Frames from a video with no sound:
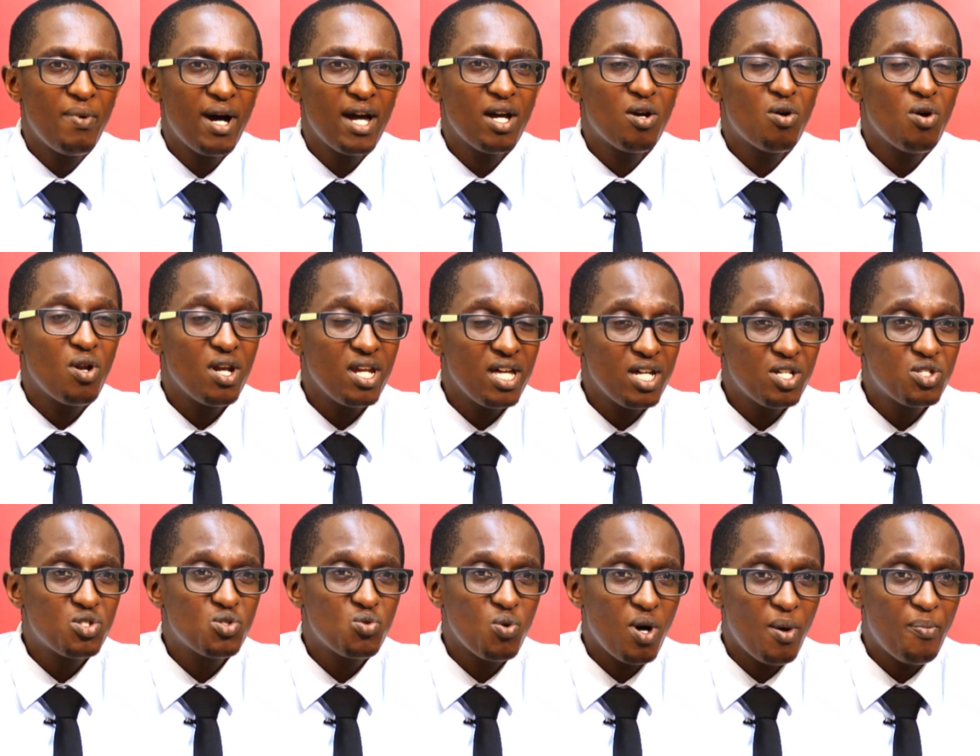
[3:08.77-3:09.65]

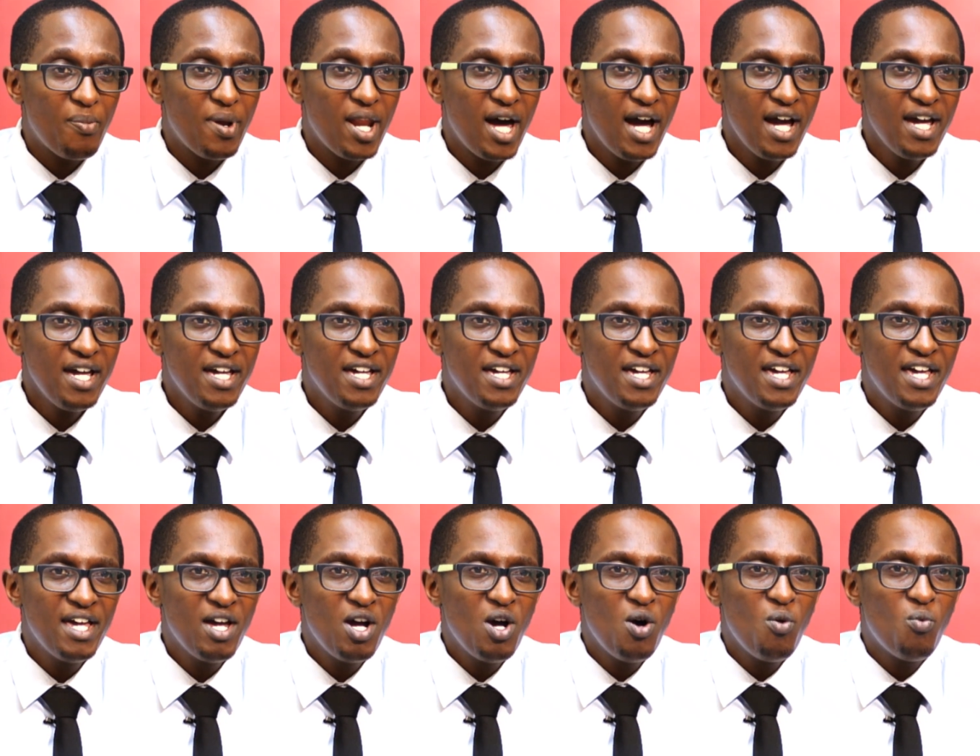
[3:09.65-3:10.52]
colleagues to apply.
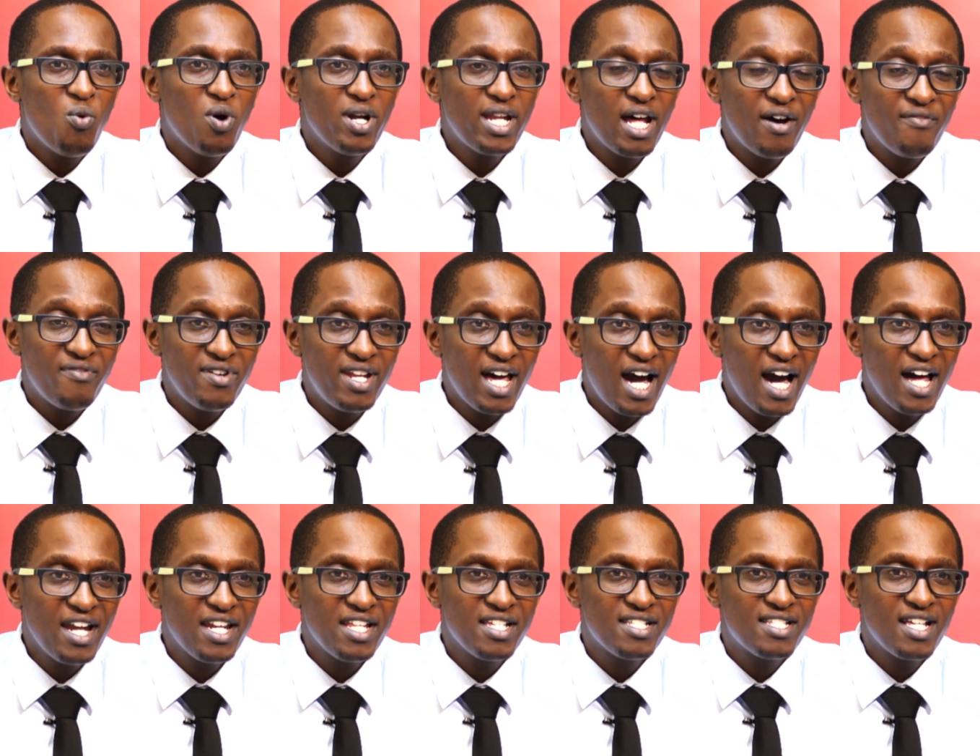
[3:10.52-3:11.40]
What I've
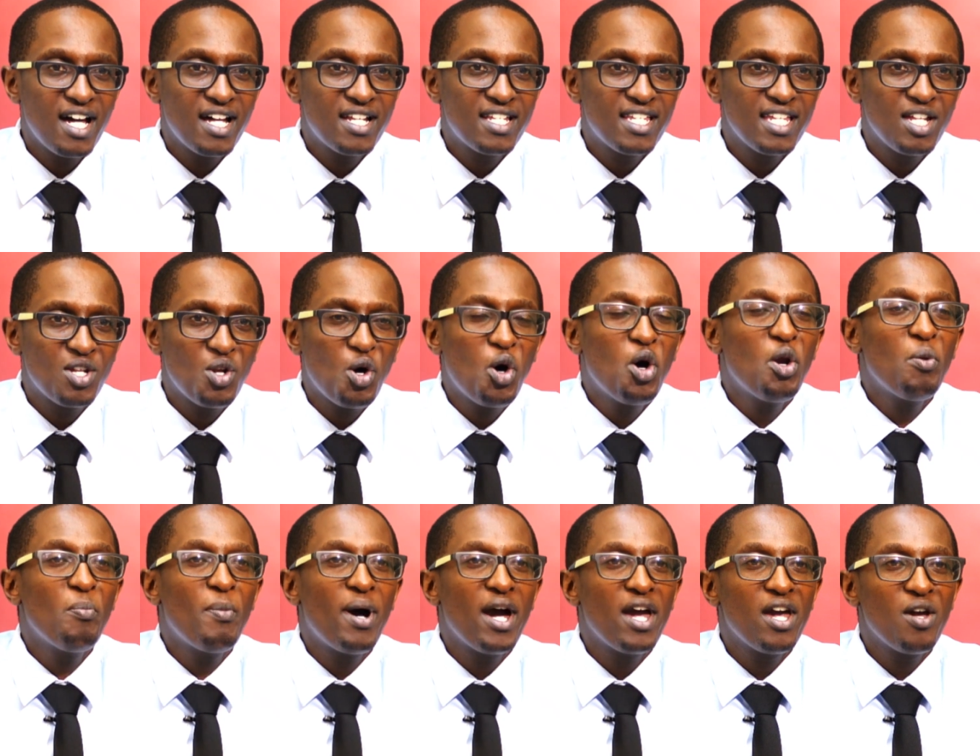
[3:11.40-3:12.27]
done is that in
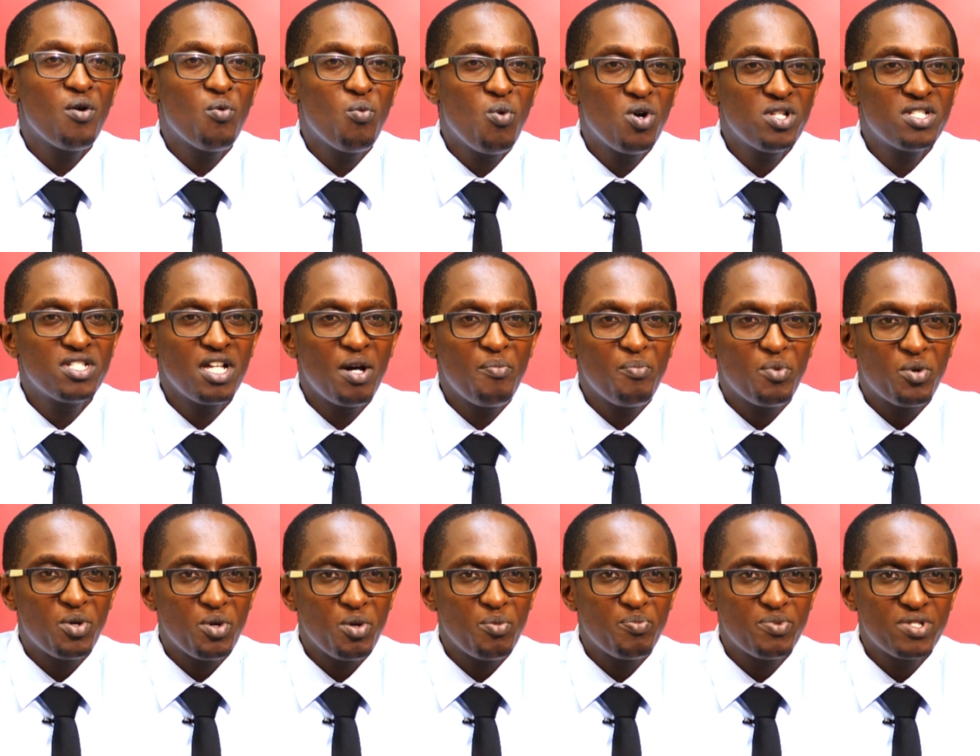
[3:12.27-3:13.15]
all my
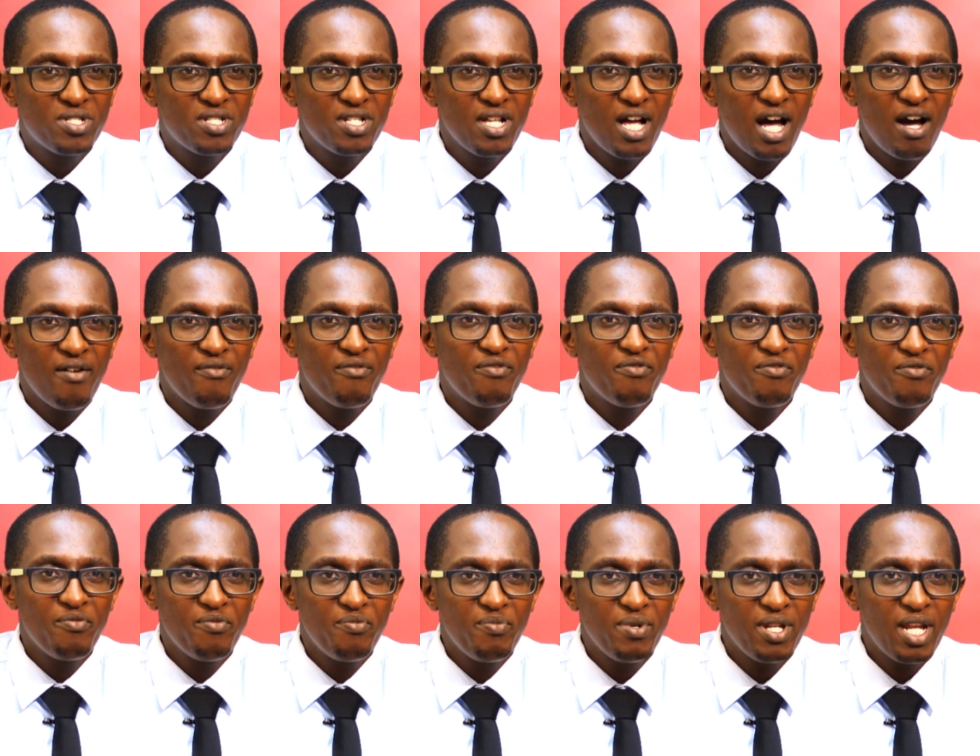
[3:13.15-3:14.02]
WhatsApp groups, I've
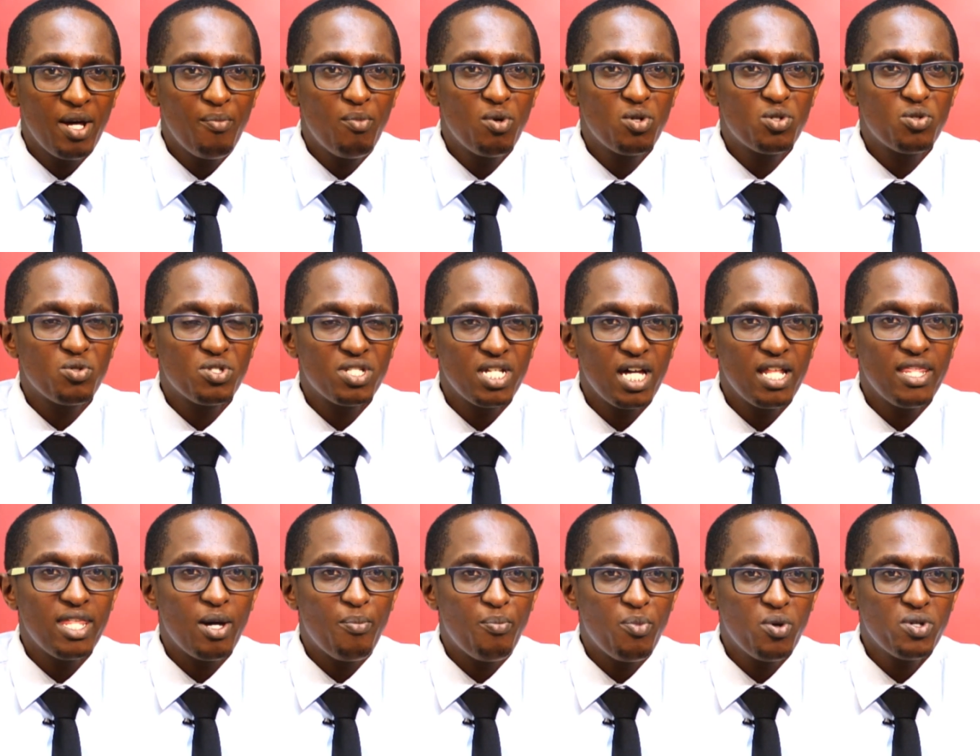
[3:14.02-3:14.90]
been able to
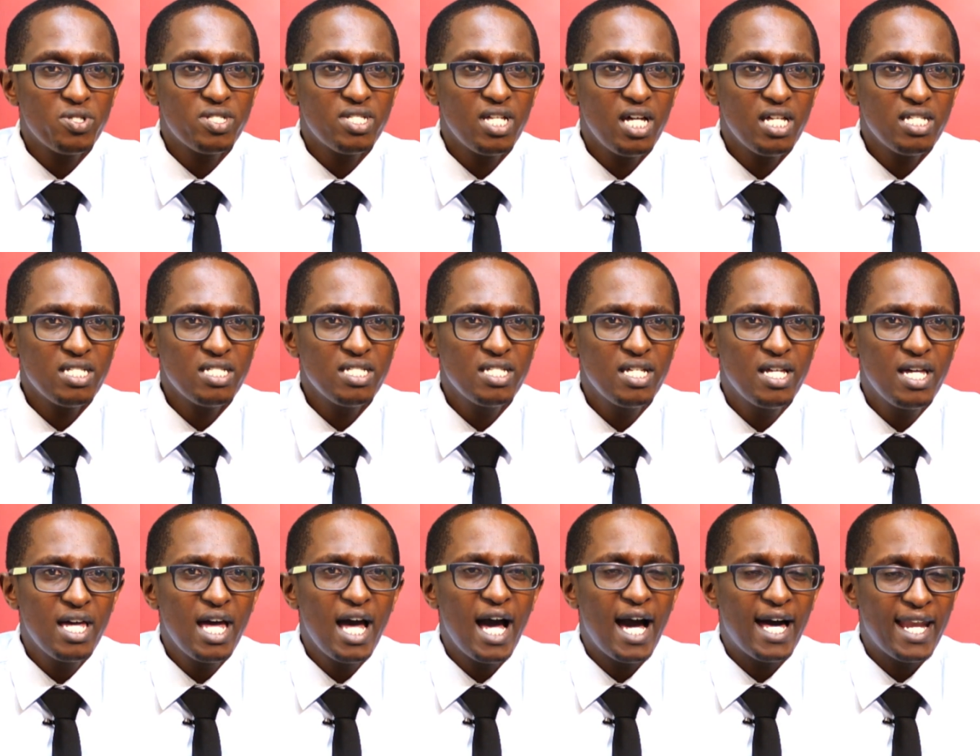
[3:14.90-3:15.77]
send the posters,
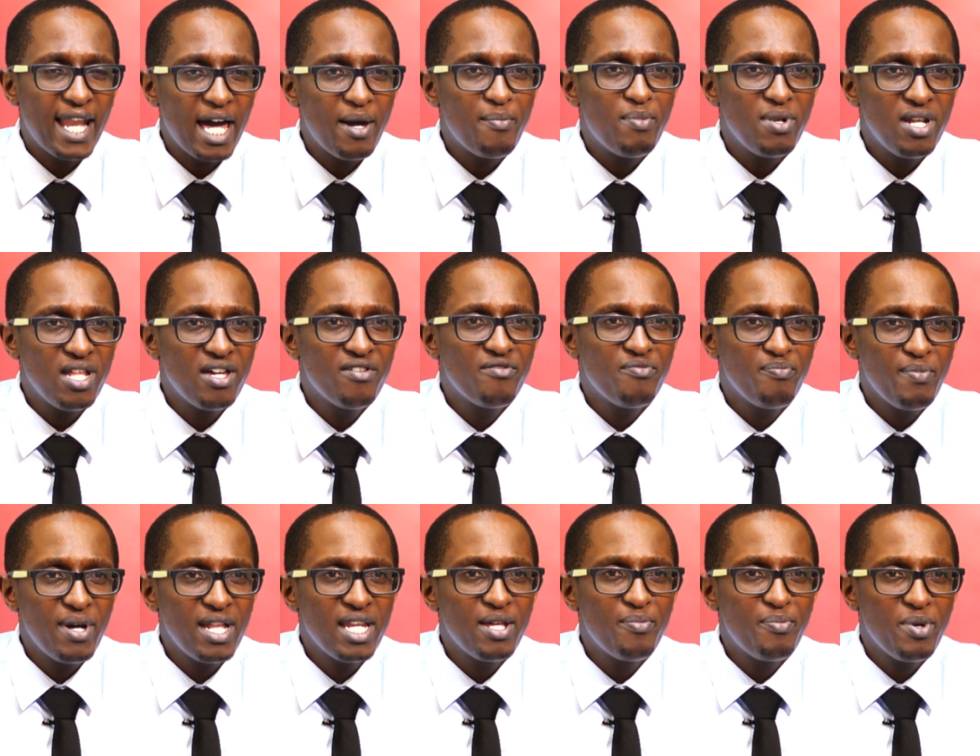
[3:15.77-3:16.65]
and I believe
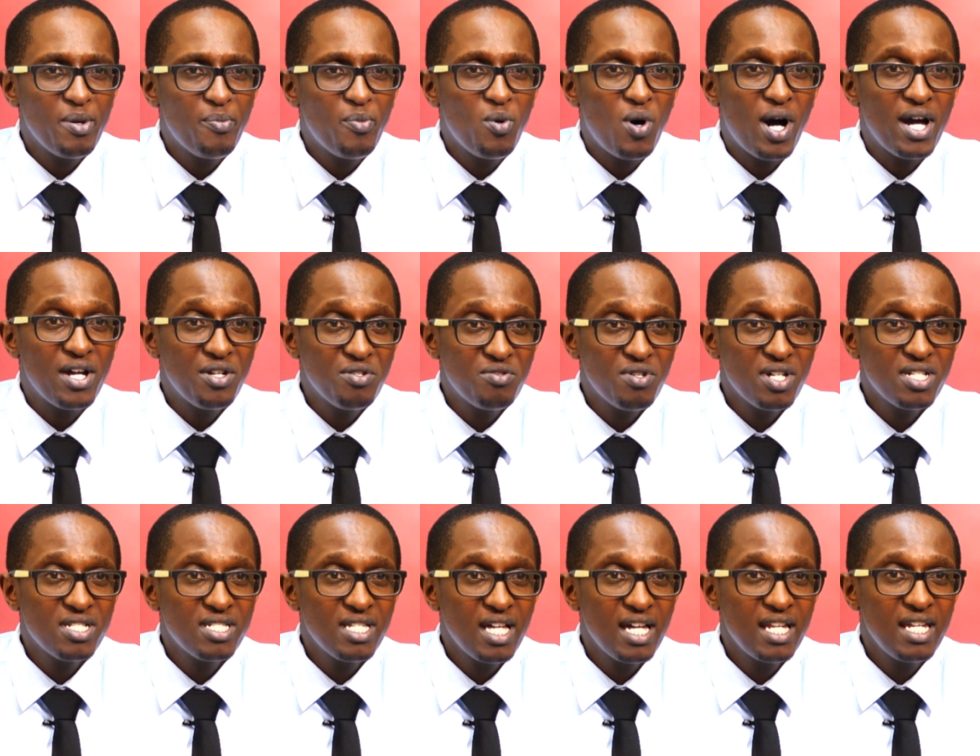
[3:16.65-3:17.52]
many people are
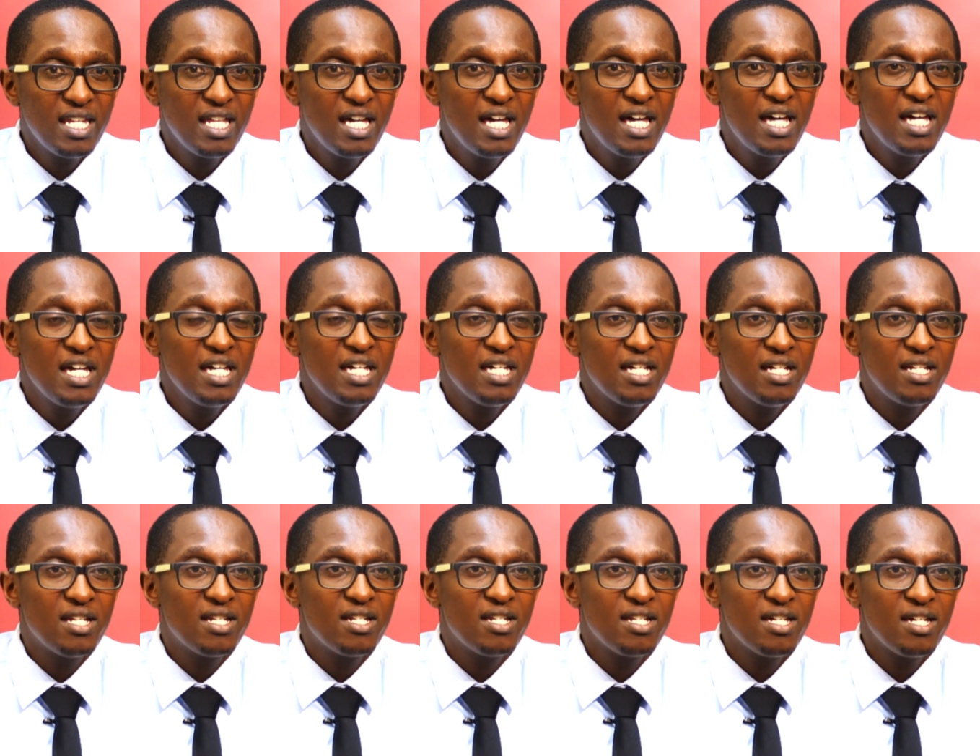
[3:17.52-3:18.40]
interested
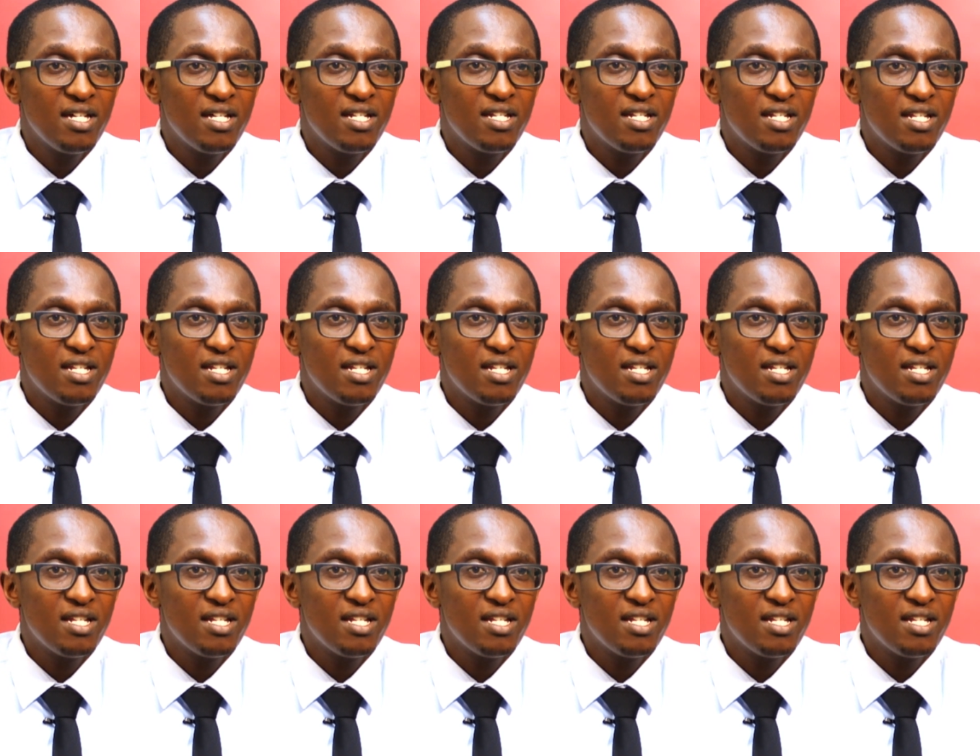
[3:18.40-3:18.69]
in